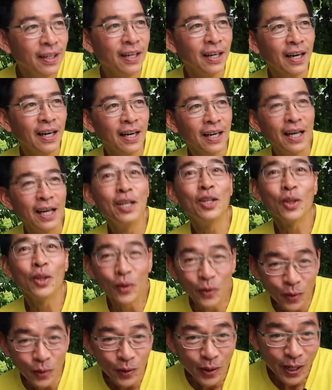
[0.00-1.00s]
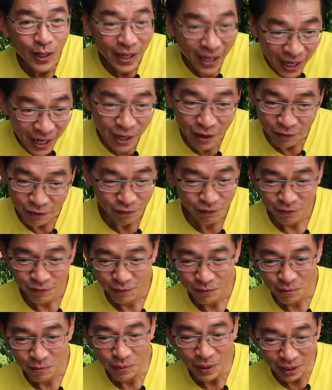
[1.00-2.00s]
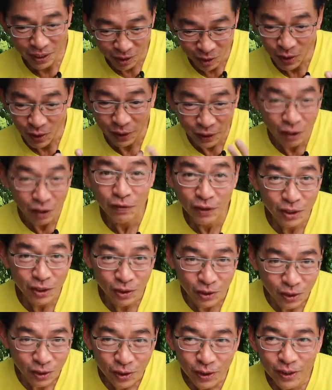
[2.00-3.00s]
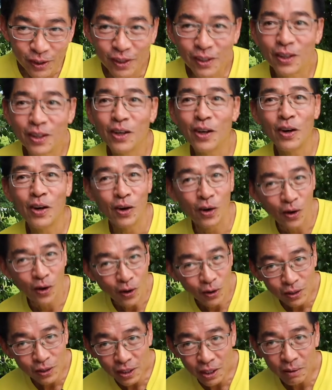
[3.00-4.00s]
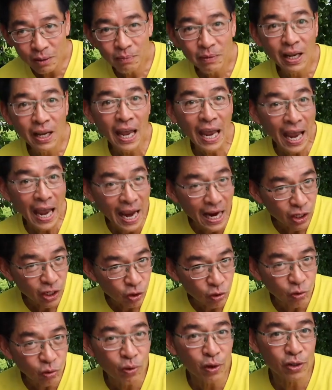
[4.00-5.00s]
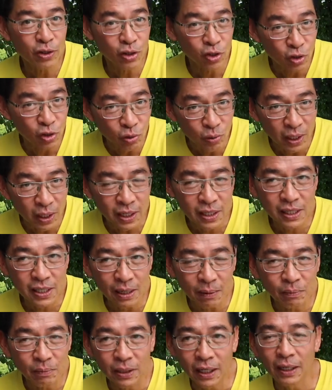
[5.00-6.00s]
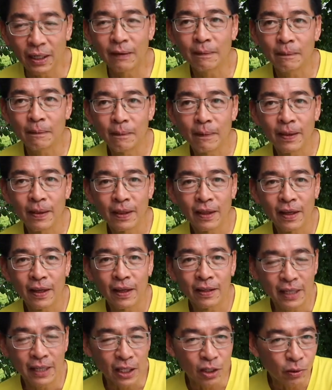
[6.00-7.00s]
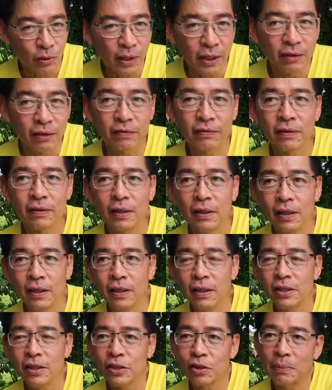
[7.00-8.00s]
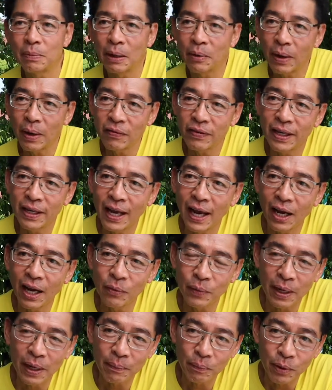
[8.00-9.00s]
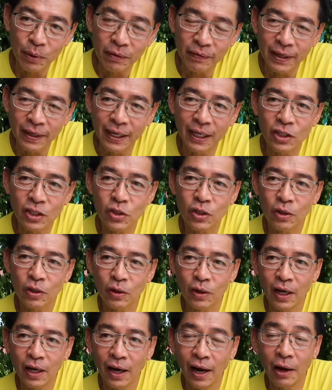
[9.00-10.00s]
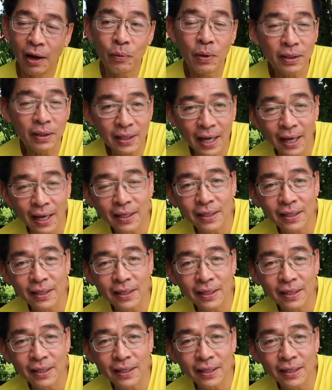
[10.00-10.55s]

learn to love what you are given to do. Long term, head towards doing something that you love. So my wife and I, we are privileged. I worked 8